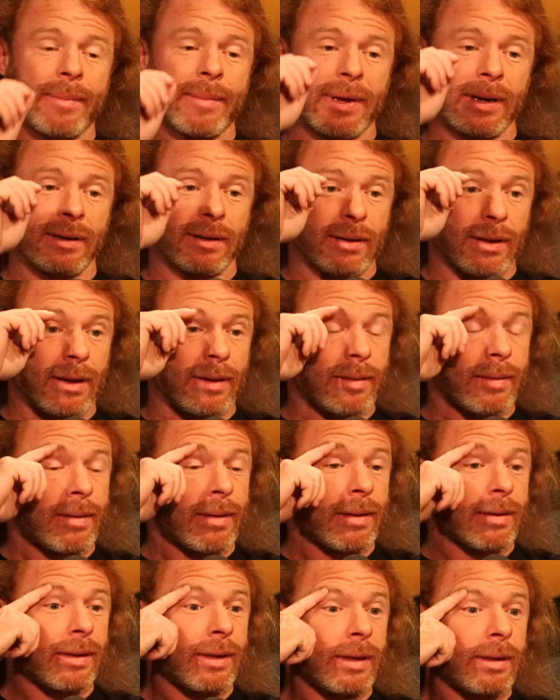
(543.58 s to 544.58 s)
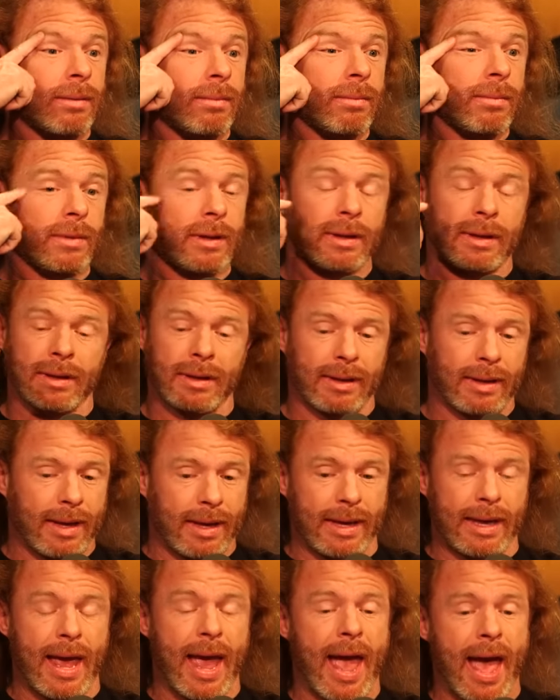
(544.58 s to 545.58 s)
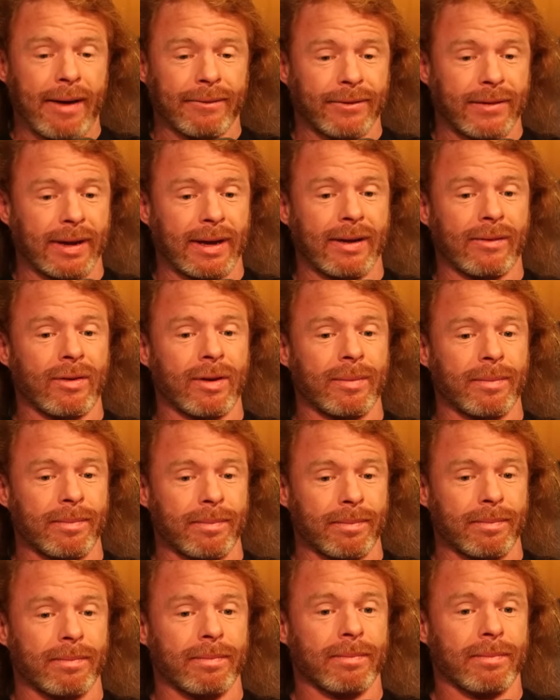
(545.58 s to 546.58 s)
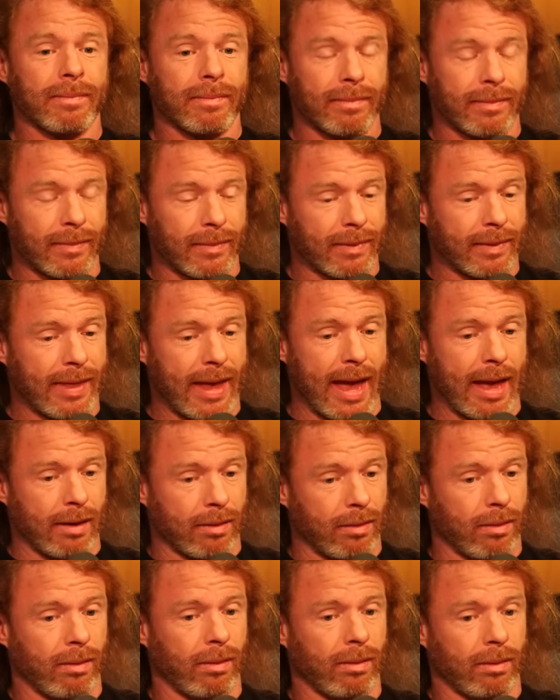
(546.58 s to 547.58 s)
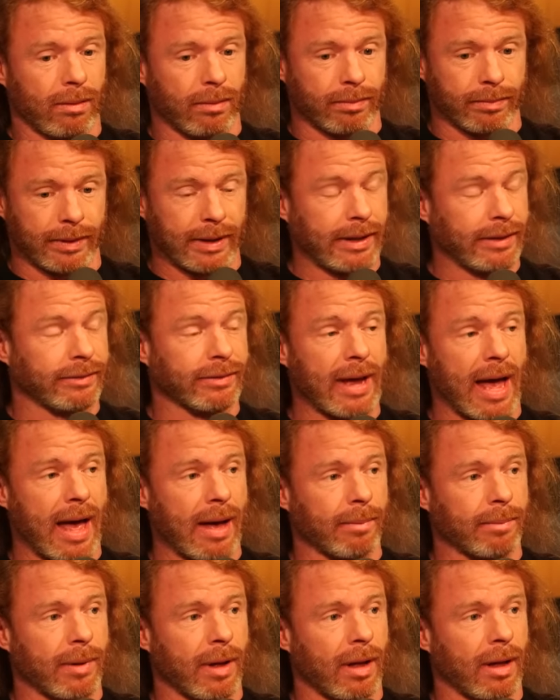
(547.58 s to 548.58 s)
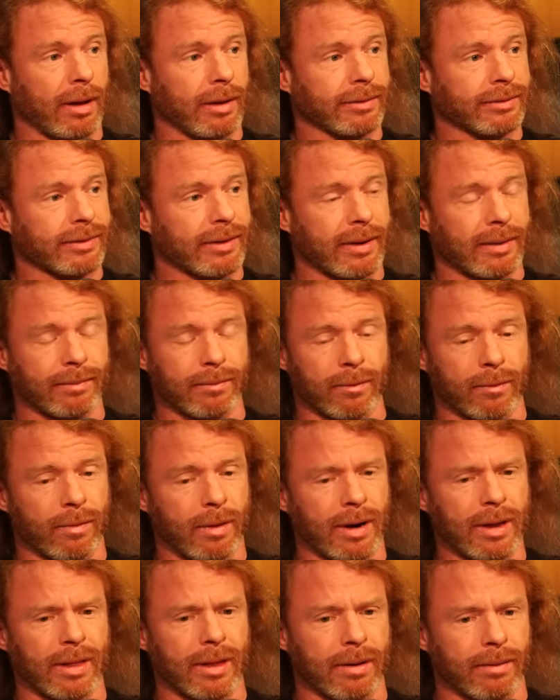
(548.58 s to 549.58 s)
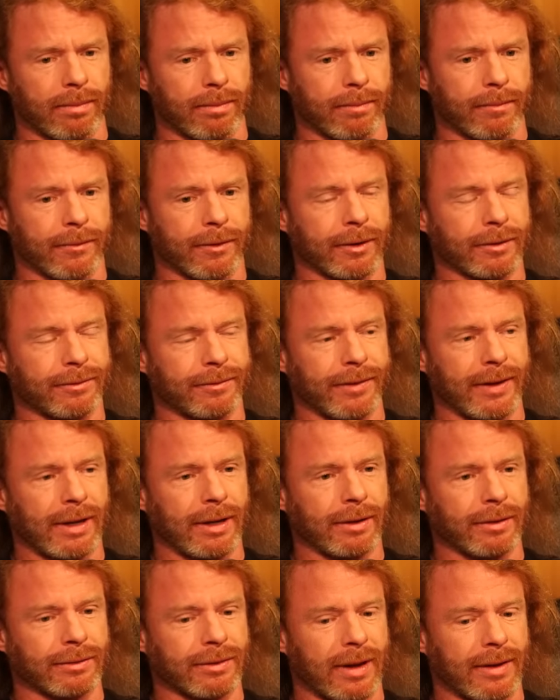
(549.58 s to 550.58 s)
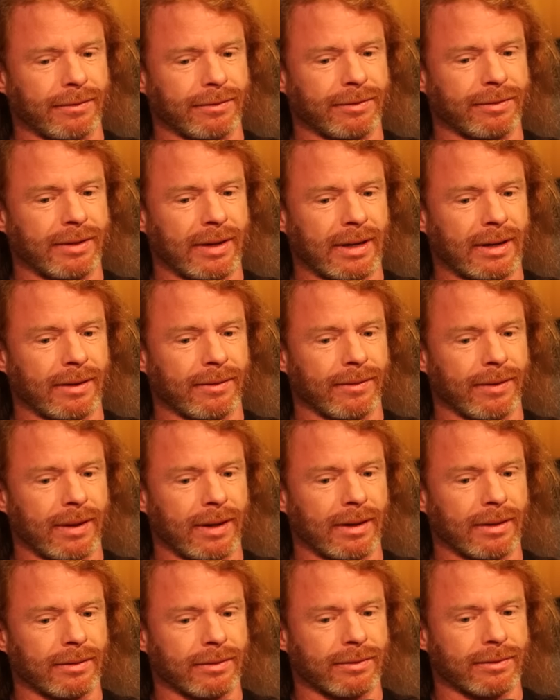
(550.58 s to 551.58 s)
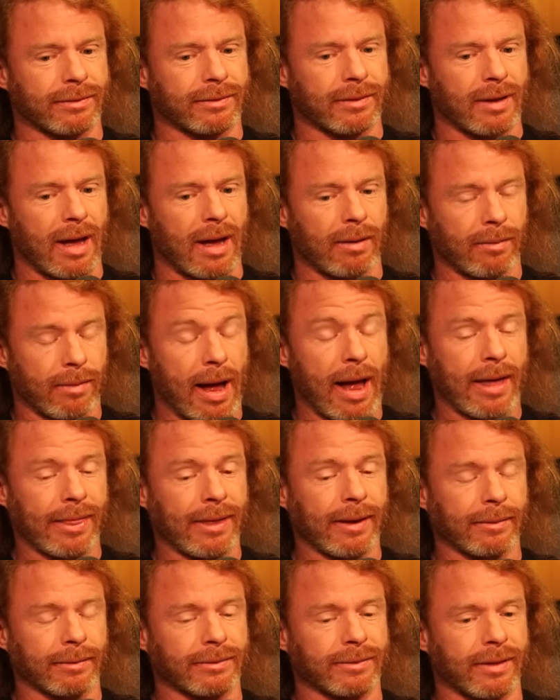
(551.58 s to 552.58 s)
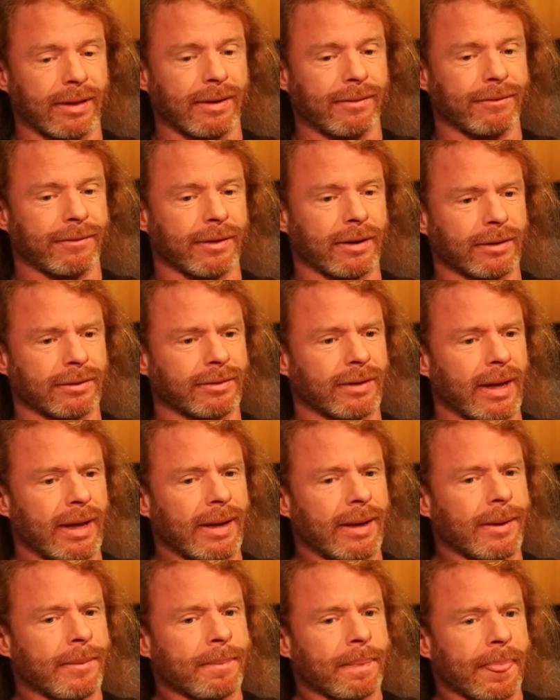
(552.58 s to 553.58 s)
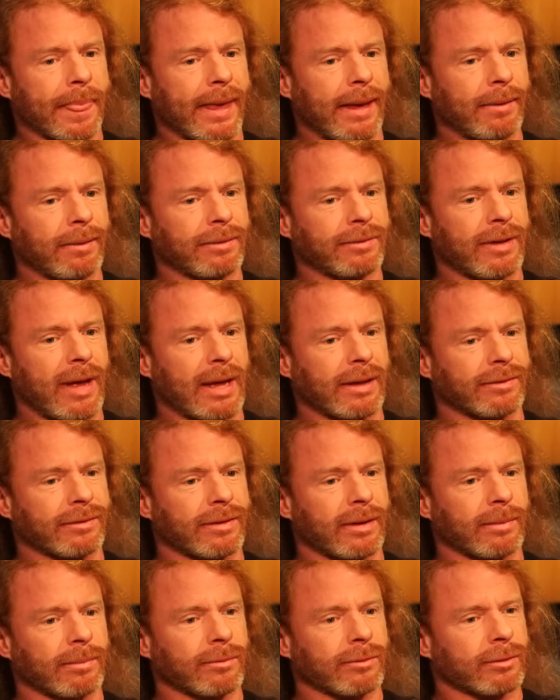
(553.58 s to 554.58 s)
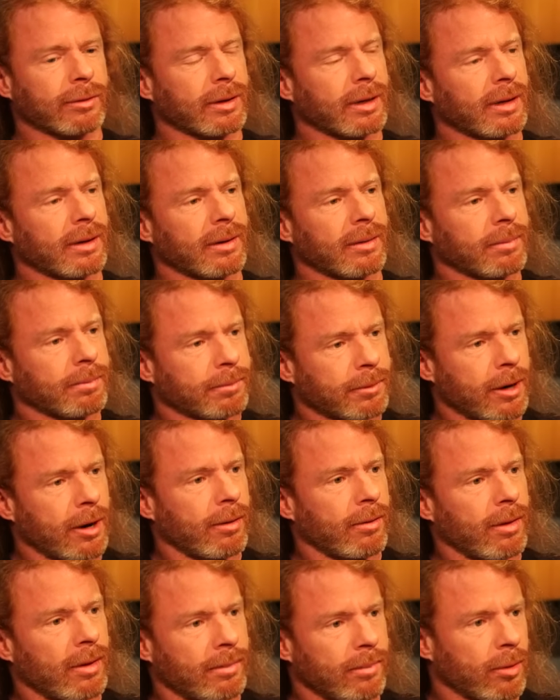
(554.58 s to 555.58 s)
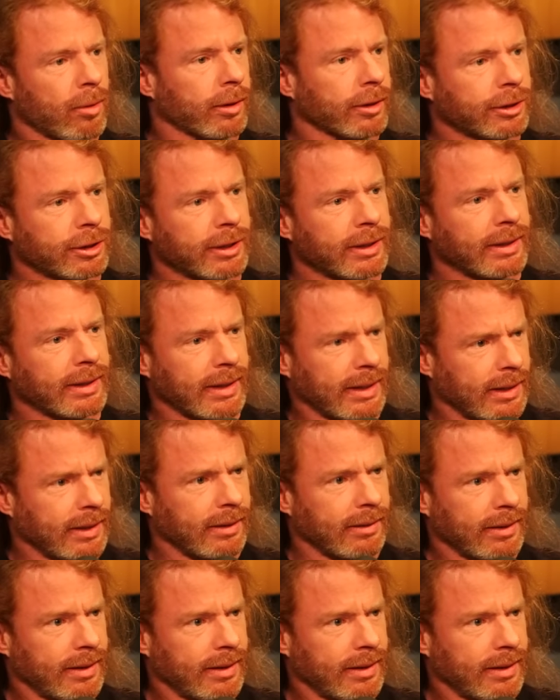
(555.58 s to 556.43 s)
mean, you have to give him that whole he's got balls. One of the first videos I've seen of his, I think it was the first, he was at some sort of pro-abortion